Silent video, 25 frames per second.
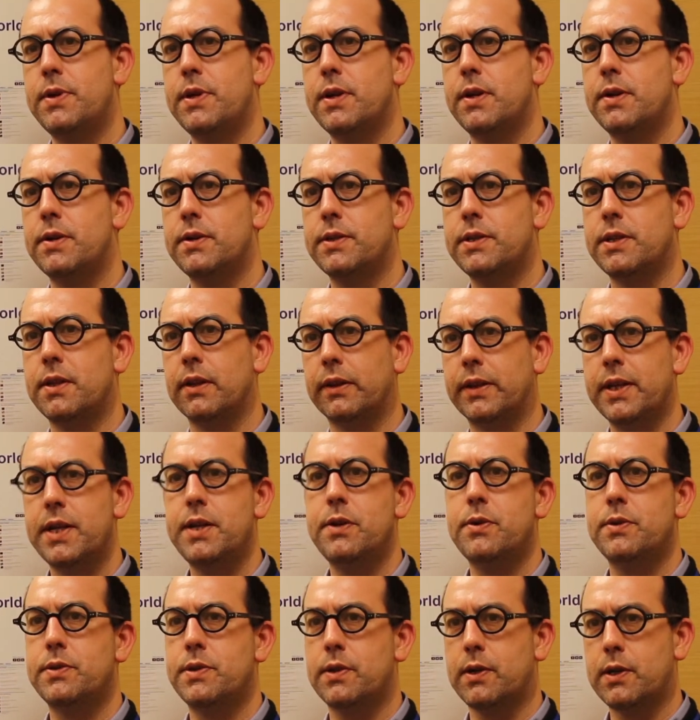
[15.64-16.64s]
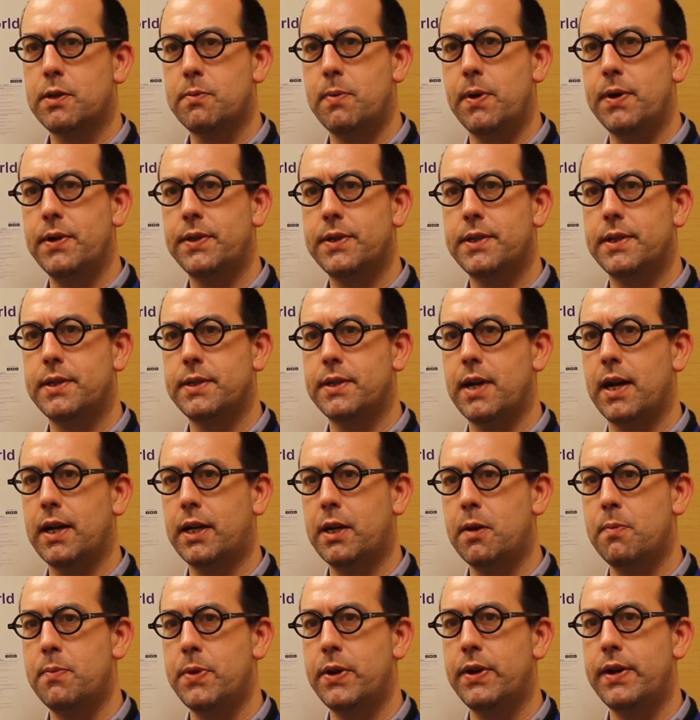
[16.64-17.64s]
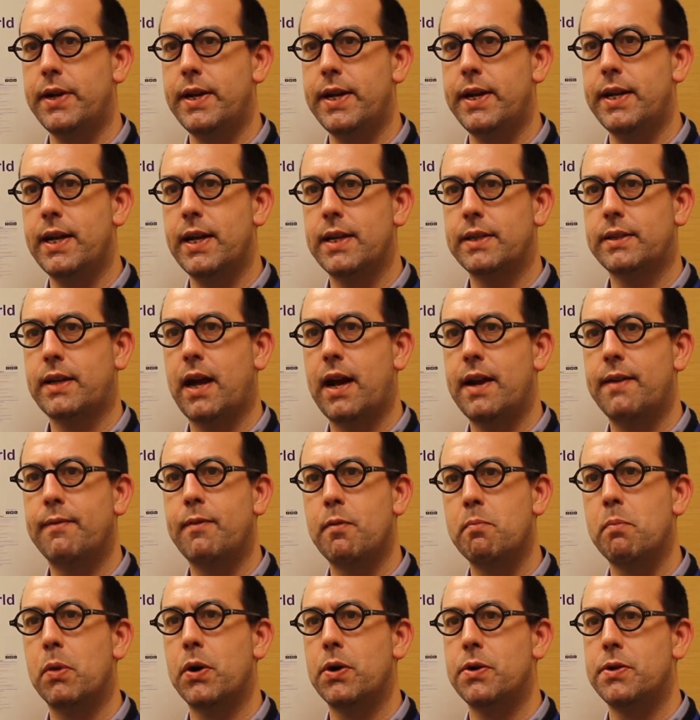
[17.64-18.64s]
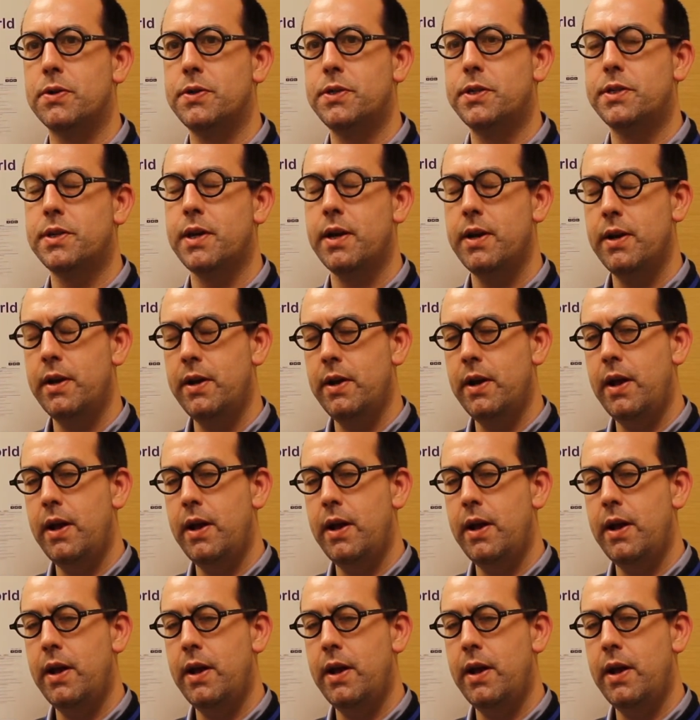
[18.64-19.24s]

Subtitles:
years, the Lean user experience design community has kind of emerged,